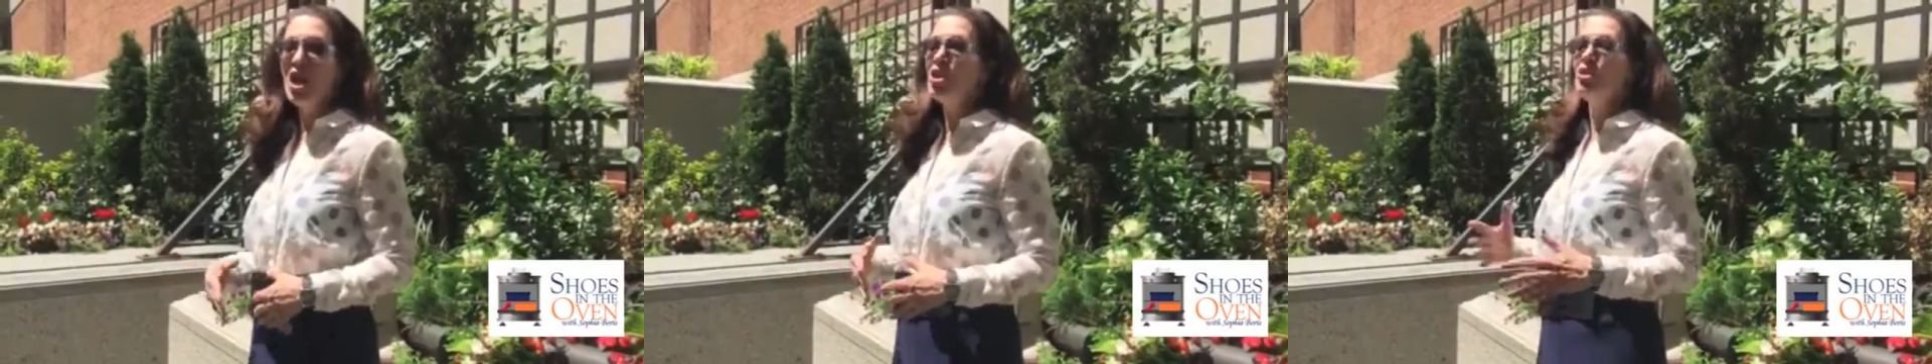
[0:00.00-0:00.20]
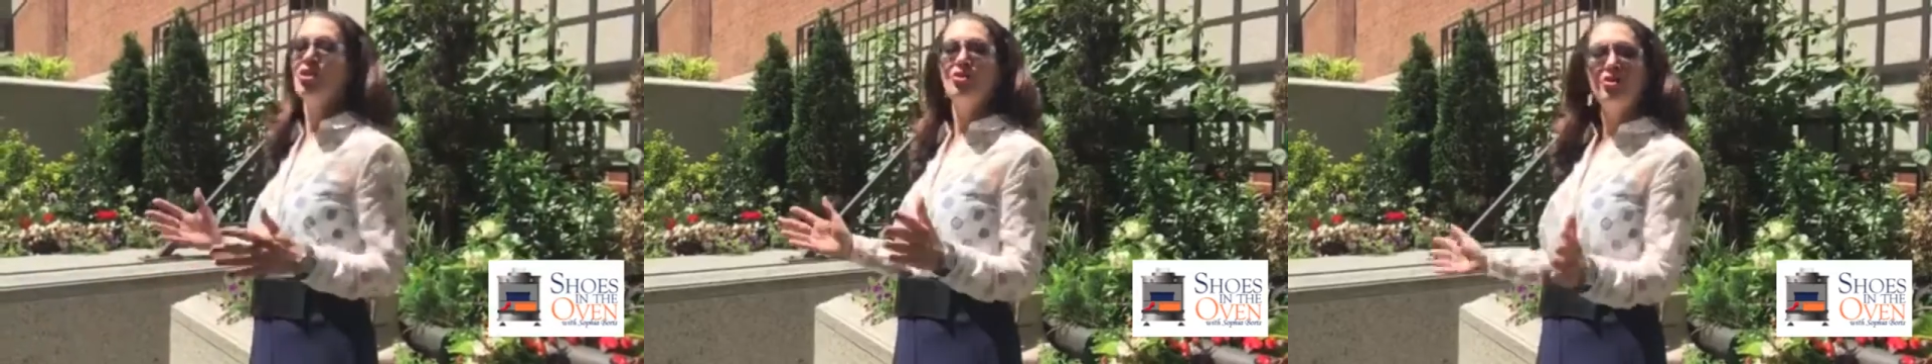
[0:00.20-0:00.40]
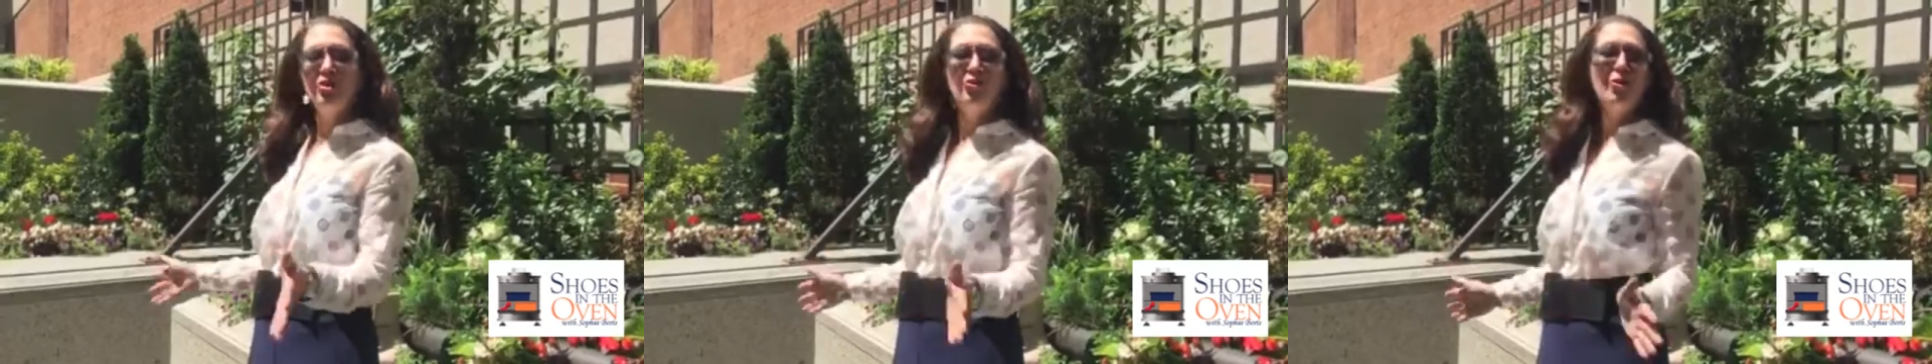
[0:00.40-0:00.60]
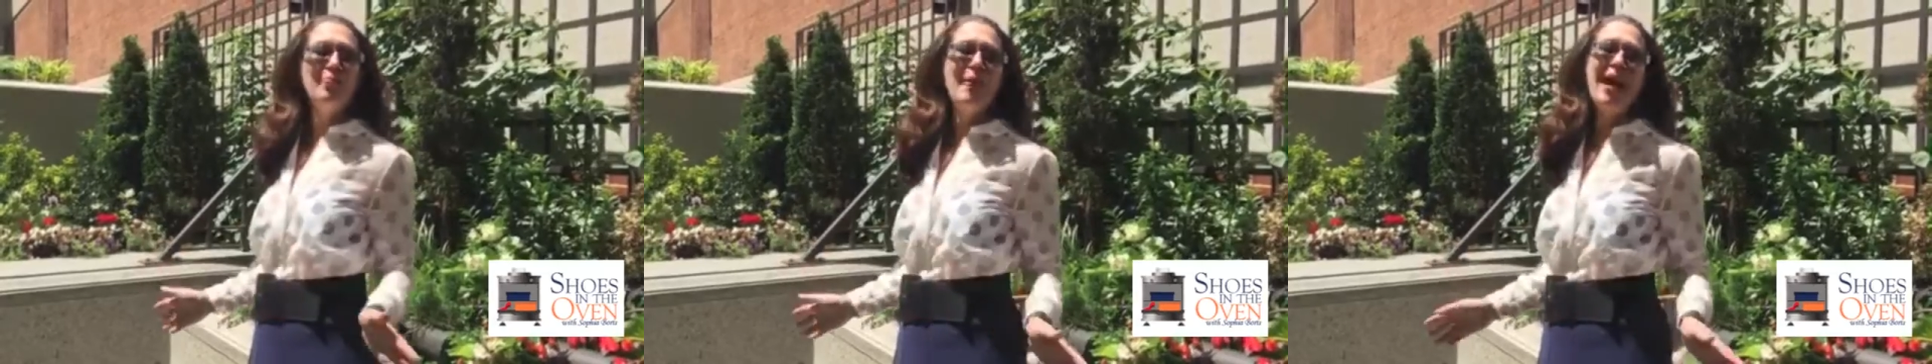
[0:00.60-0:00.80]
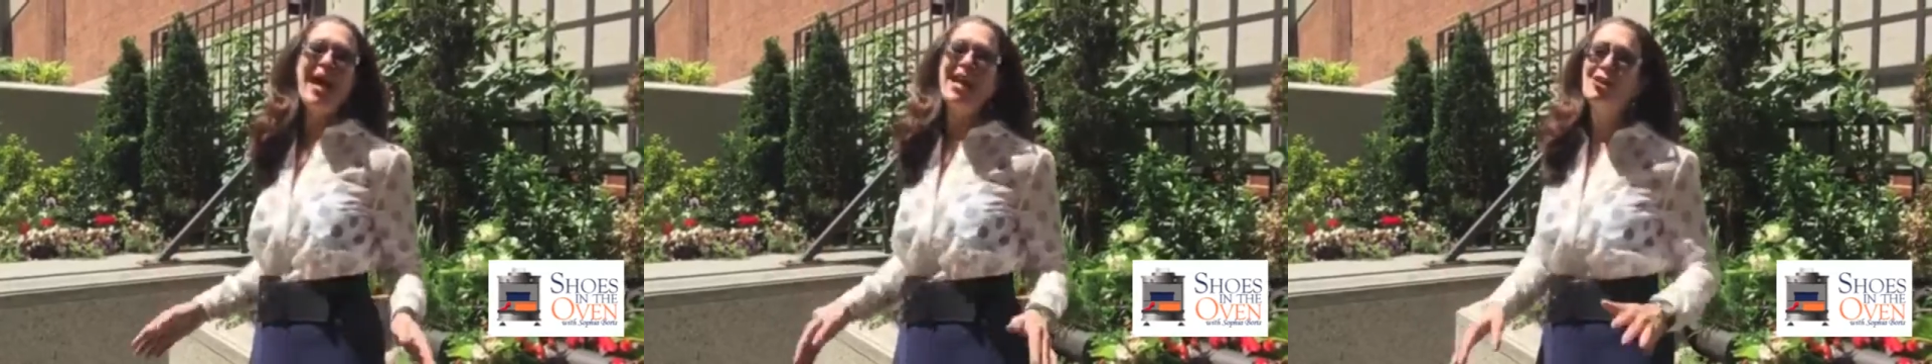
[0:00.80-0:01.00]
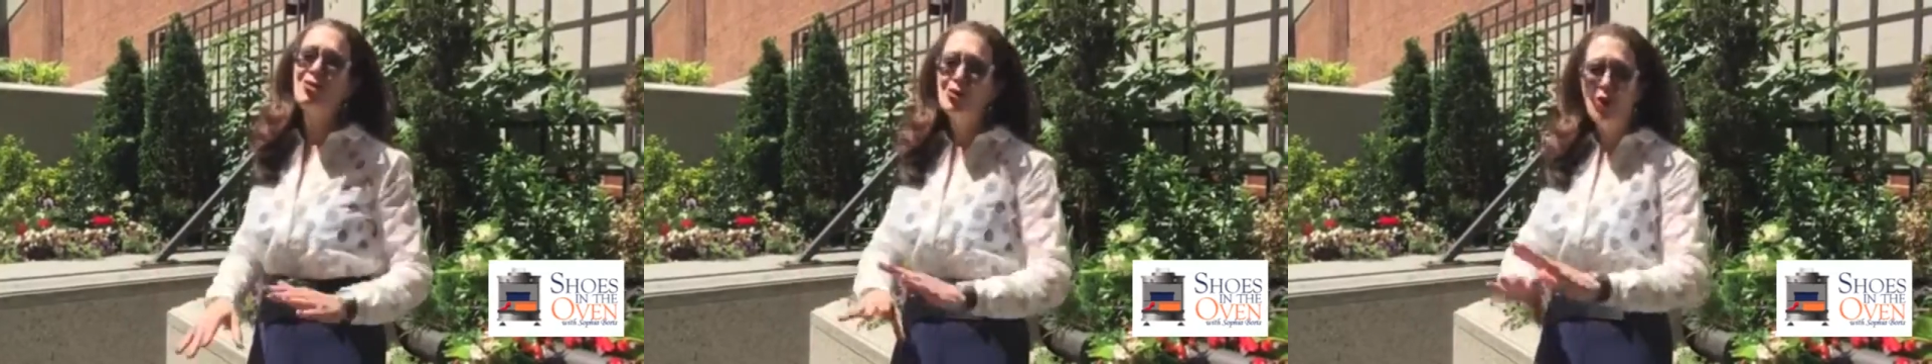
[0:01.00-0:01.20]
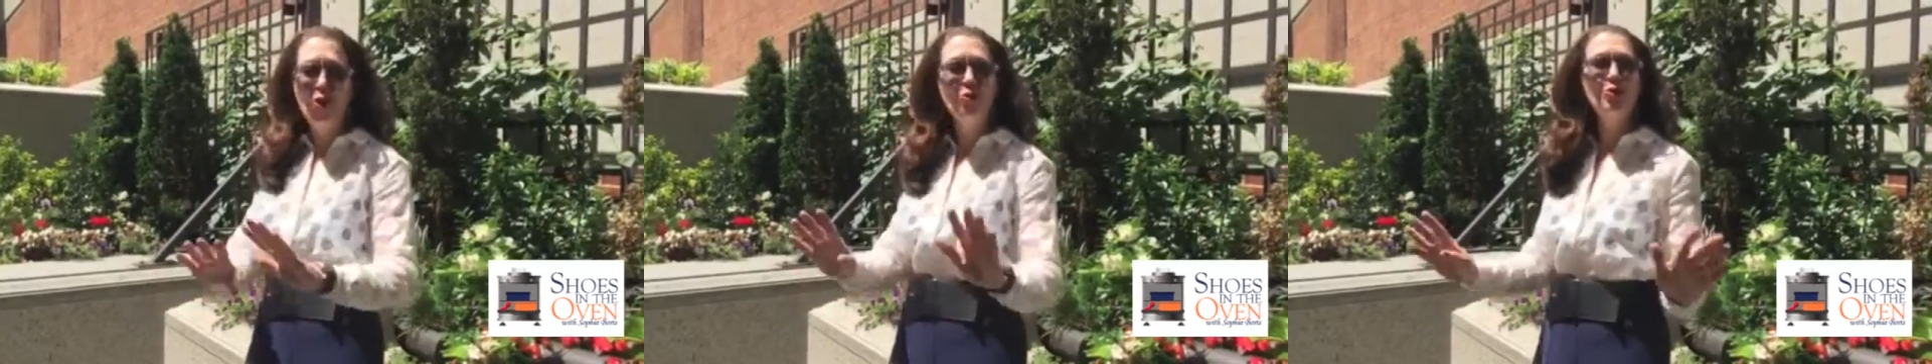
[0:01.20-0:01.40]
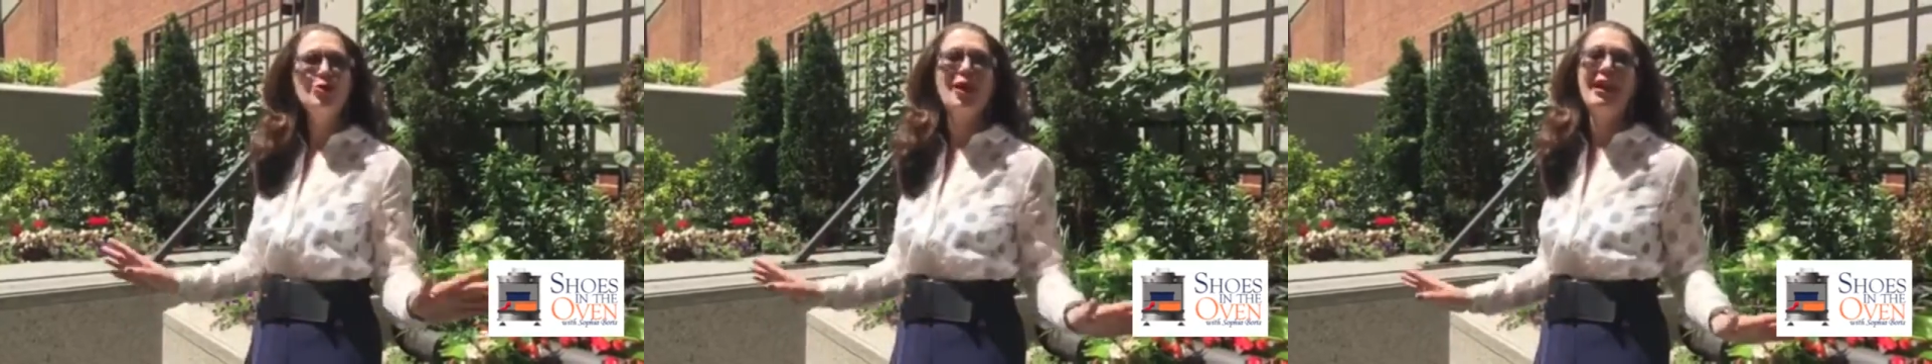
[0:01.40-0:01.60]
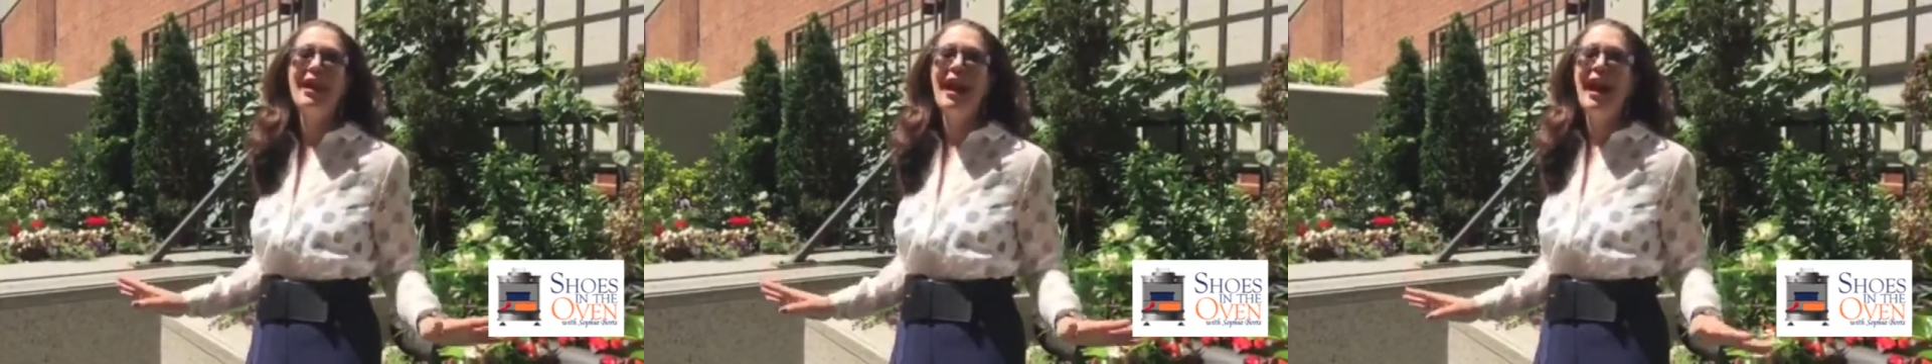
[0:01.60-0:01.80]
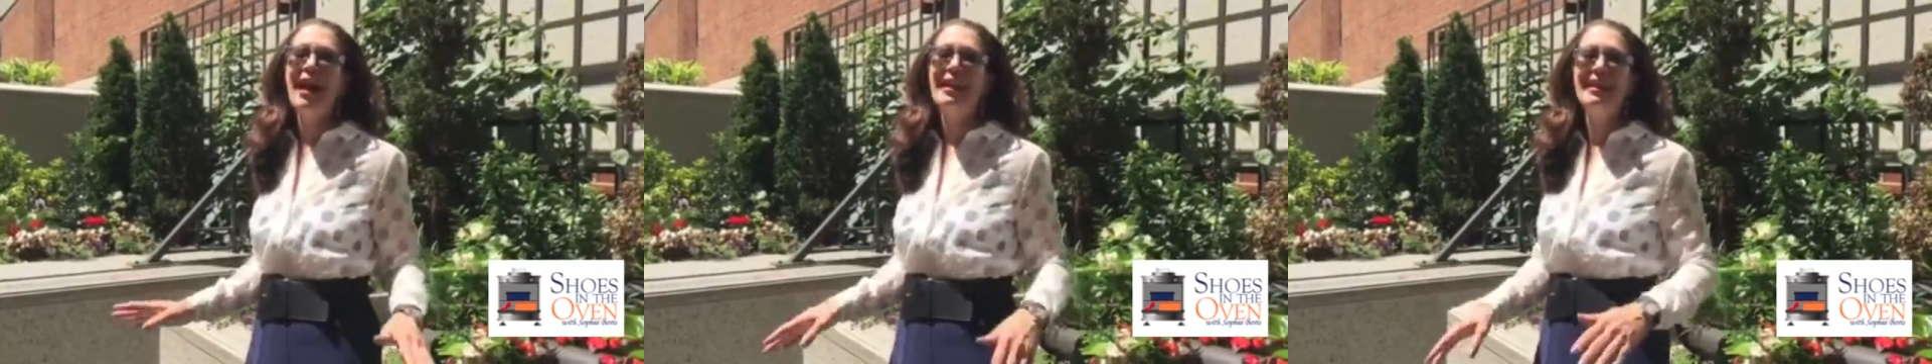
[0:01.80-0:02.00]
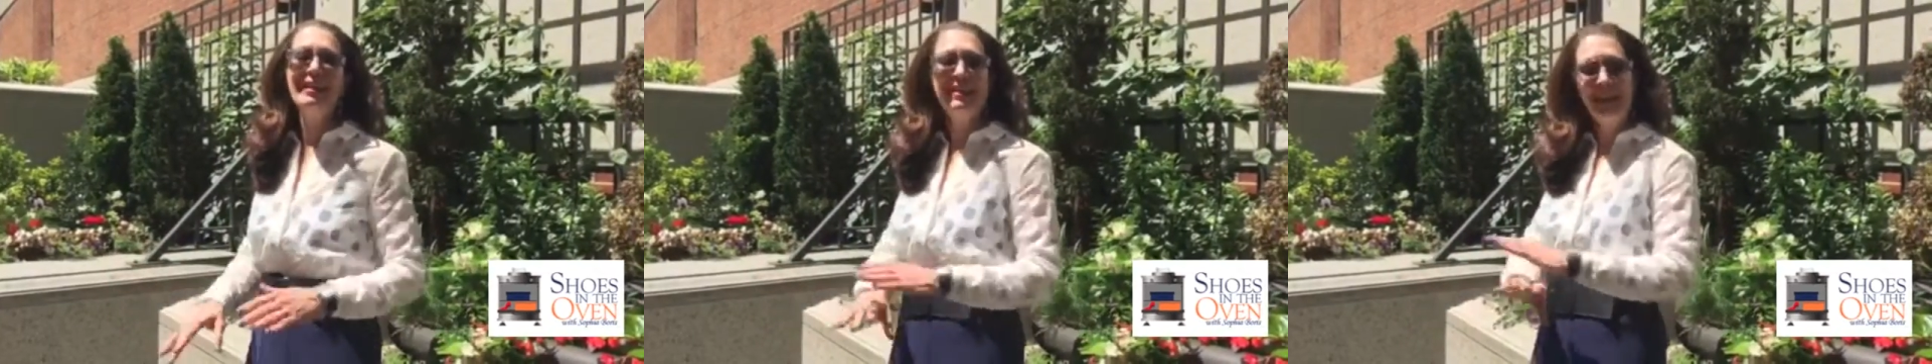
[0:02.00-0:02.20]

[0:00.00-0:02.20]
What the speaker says: Don't do a beige, don't try to hide it,